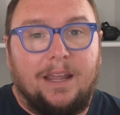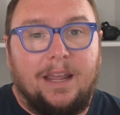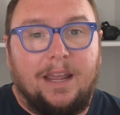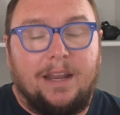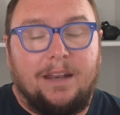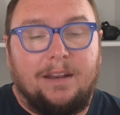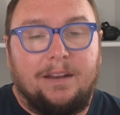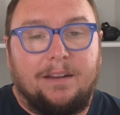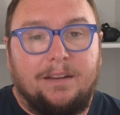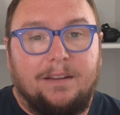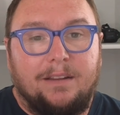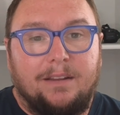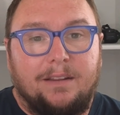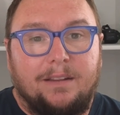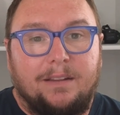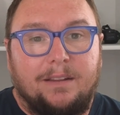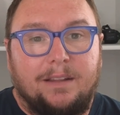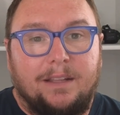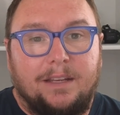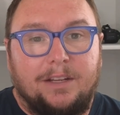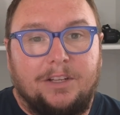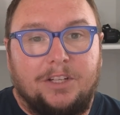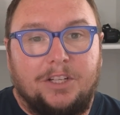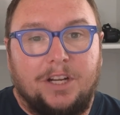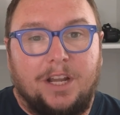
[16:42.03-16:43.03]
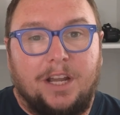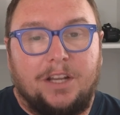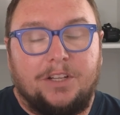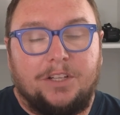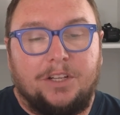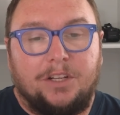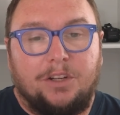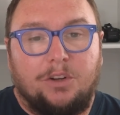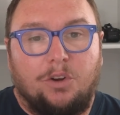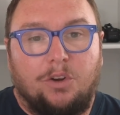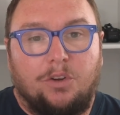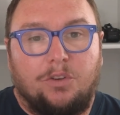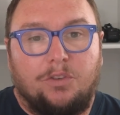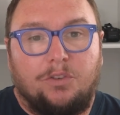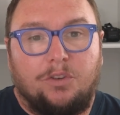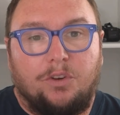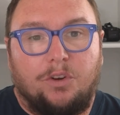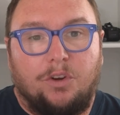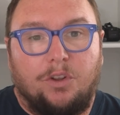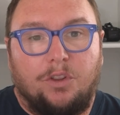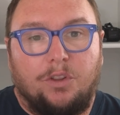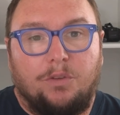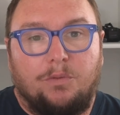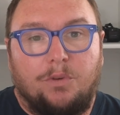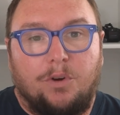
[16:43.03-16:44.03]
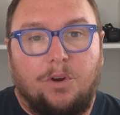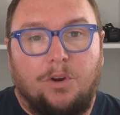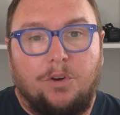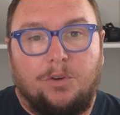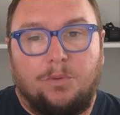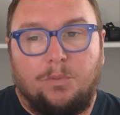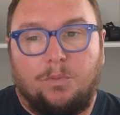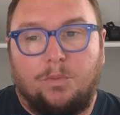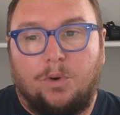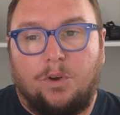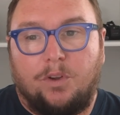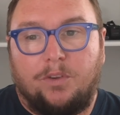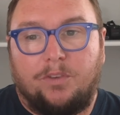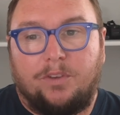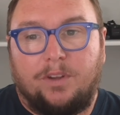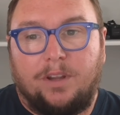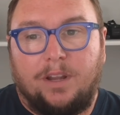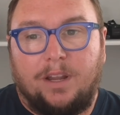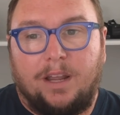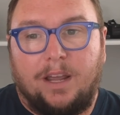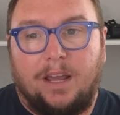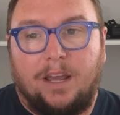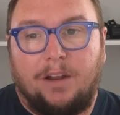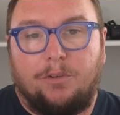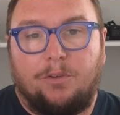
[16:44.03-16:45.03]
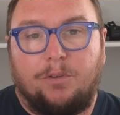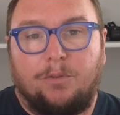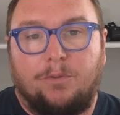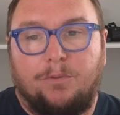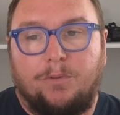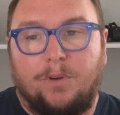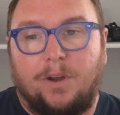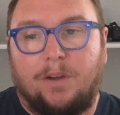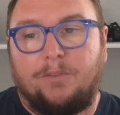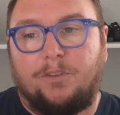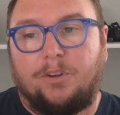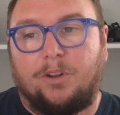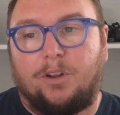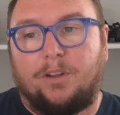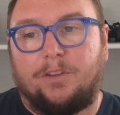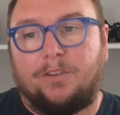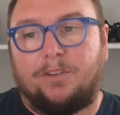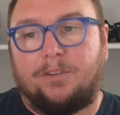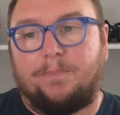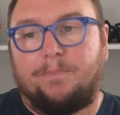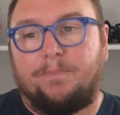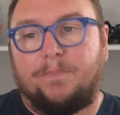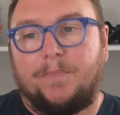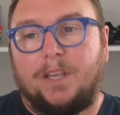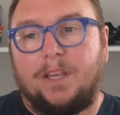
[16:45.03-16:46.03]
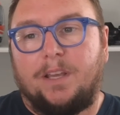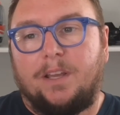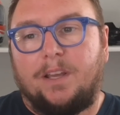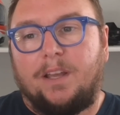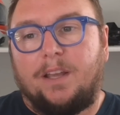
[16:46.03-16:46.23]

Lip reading: and the charging cost on the road was $105.